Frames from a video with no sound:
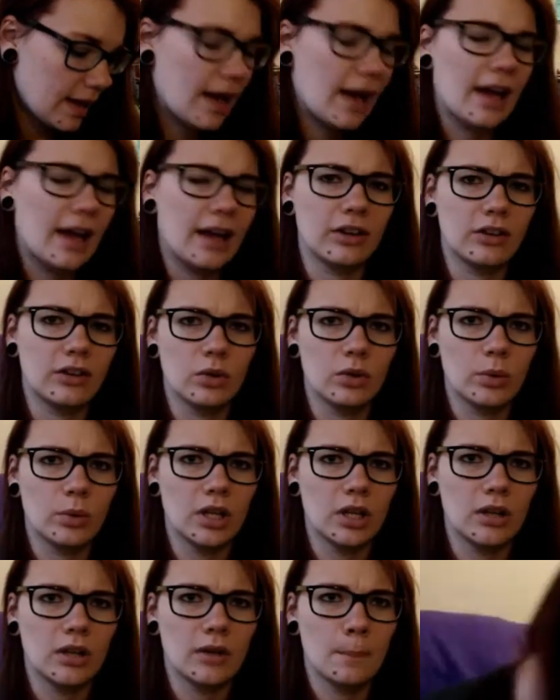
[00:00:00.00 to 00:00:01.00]
at
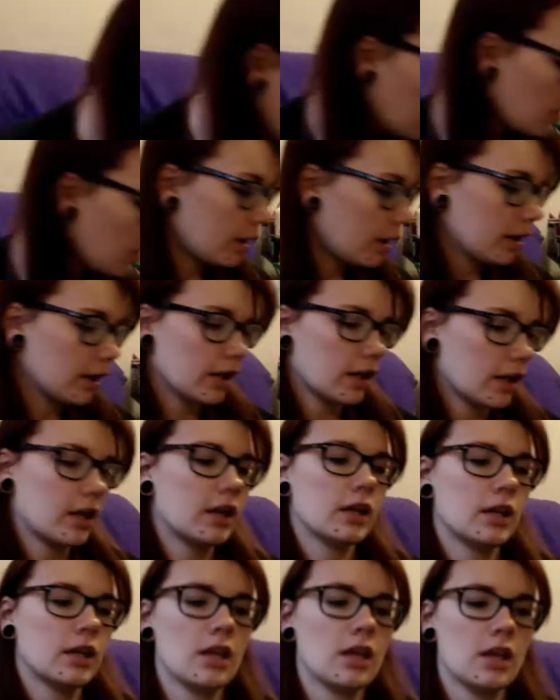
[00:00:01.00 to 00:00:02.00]
Goodwill. I
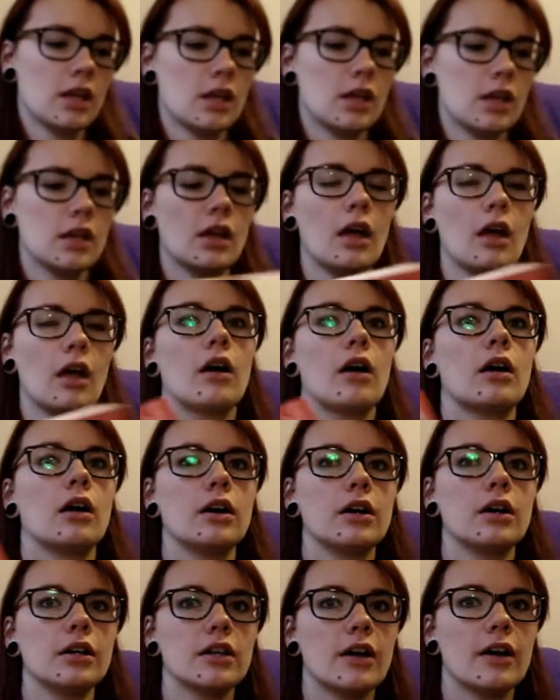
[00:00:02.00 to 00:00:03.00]
got a
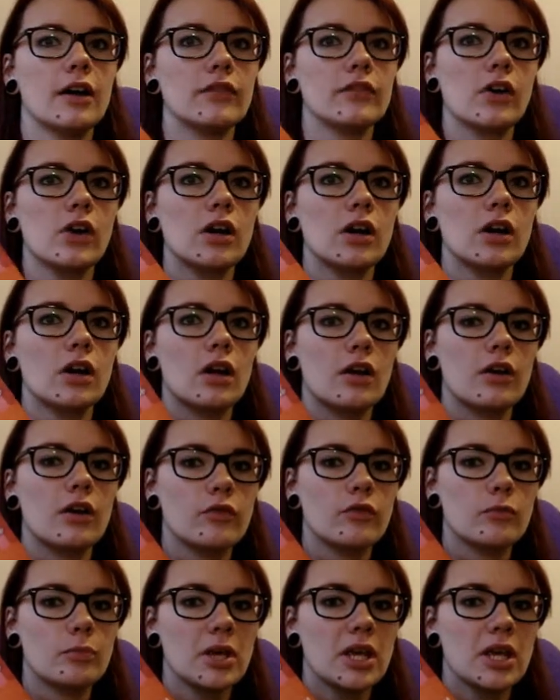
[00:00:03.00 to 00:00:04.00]
hardcover
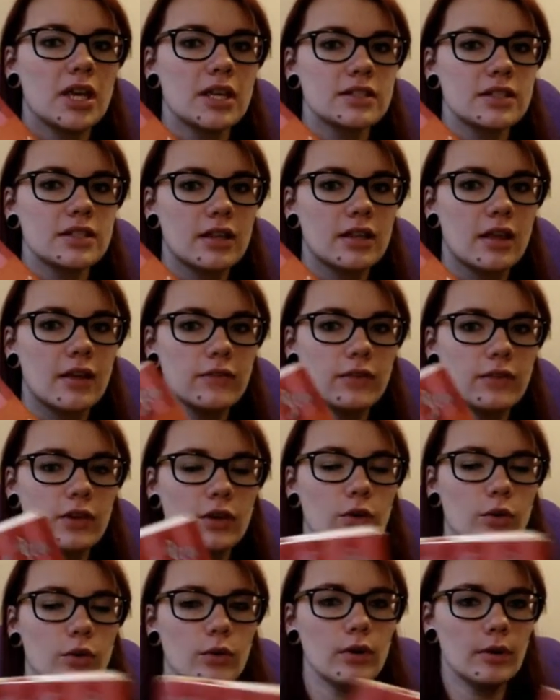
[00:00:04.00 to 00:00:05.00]
of P.S. I Love
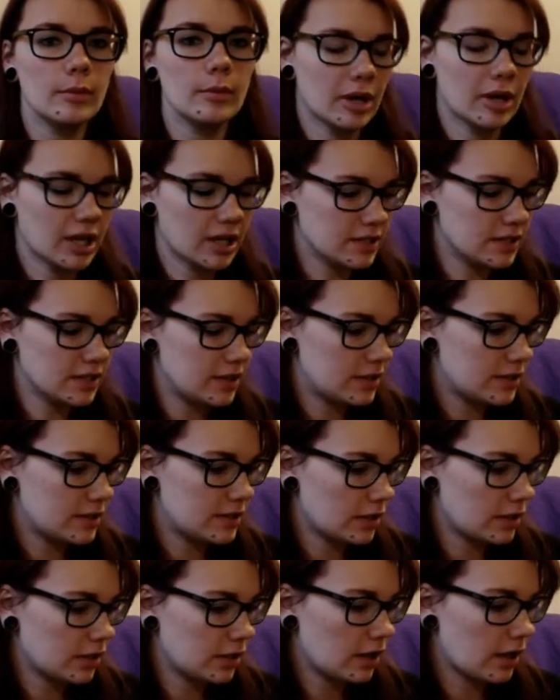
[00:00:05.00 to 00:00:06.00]
You by
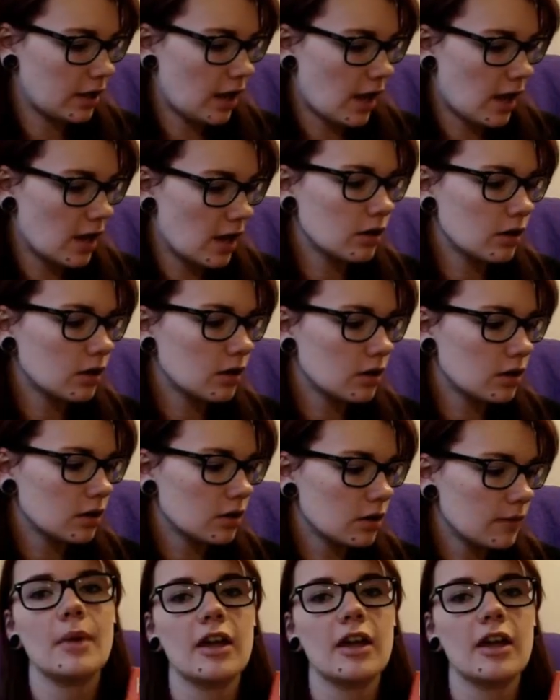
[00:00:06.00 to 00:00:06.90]
Cecilia Ahern.